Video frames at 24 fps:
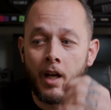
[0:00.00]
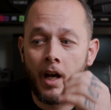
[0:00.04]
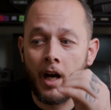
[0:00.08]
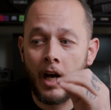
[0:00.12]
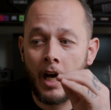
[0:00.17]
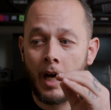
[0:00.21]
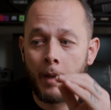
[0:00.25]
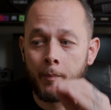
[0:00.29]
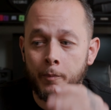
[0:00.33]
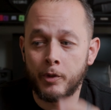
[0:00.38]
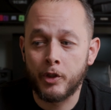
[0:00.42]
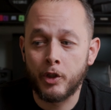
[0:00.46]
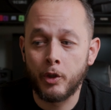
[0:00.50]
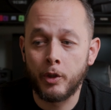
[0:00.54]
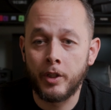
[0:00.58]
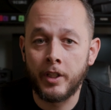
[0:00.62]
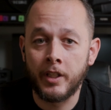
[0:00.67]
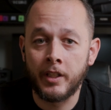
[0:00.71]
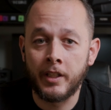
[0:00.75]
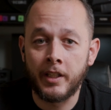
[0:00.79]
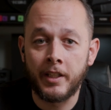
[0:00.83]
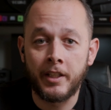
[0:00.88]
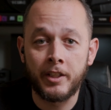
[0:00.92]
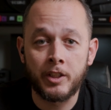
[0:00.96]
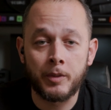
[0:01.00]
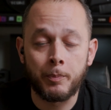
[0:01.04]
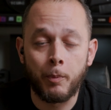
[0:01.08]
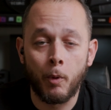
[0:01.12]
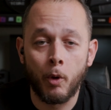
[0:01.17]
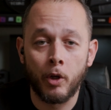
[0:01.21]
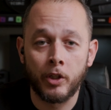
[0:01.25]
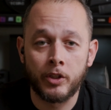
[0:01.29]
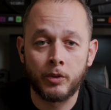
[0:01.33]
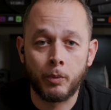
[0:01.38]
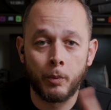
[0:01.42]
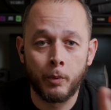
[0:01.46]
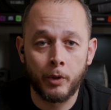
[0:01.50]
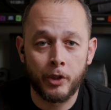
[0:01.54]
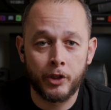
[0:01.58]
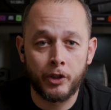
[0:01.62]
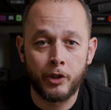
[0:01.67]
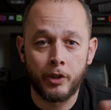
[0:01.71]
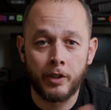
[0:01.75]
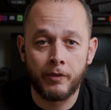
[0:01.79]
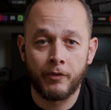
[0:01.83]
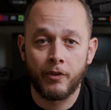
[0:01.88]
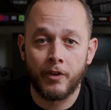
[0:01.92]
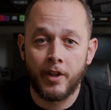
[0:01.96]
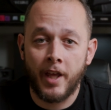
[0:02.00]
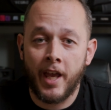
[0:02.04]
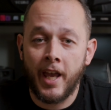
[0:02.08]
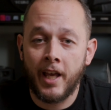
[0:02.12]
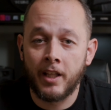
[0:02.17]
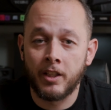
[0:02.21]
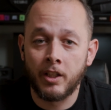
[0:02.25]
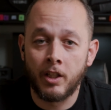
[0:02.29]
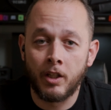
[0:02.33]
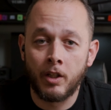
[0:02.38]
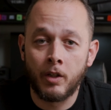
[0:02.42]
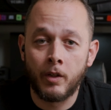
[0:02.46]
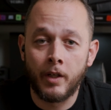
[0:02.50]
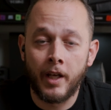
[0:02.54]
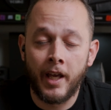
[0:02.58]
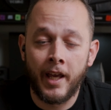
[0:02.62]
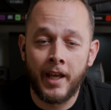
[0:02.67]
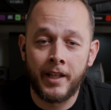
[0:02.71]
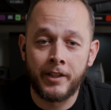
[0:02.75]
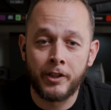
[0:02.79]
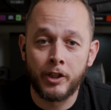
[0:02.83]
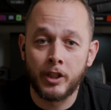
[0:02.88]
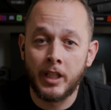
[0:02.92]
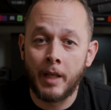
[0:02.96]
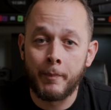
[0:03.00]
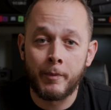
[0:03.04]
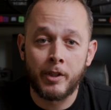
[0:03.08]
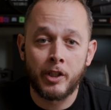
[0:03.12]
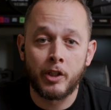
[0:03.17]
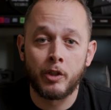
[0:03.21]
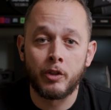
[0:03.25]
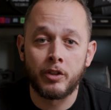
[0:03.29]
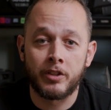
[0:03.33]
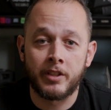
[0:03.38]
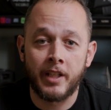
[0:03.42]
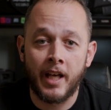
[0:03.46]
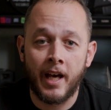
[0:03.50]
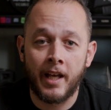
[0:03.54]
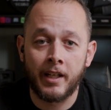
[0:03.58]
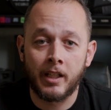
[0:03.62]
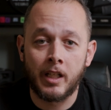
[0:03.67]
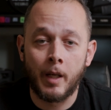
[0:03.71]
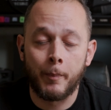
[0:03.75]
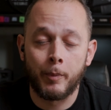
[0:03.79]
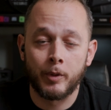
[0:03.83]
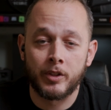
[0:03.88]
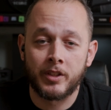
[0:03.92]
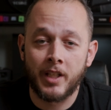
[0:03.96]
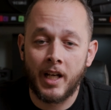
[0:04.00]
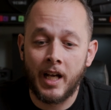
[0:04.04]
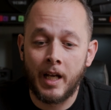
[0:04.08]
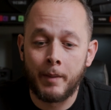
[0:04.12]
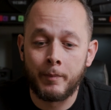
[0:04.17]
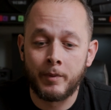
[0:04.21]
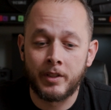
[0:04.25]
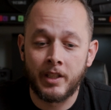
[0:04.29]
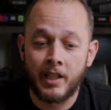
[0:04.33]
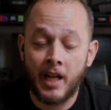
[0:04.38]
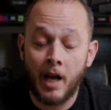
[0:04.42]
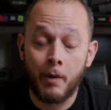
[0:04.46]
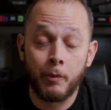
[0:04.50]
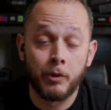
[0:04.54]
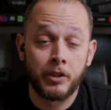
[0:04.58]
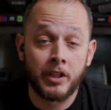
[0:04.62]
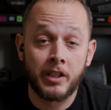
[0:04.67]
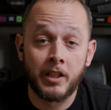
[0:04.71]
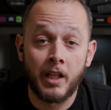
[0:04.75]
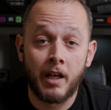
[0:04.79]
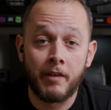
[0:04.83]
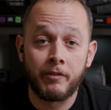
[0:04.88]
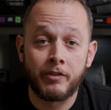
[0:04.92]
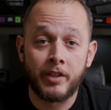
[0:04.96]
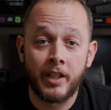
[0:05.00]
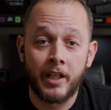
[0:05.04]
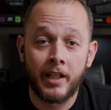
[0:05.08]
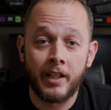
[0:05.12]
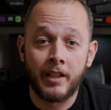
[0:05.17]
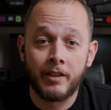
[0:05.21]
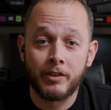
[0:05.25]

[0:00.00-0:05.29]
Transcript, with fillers: um, shooting esports when we were shooting for the Halo, and you let me use that a couple times, and I really loved it.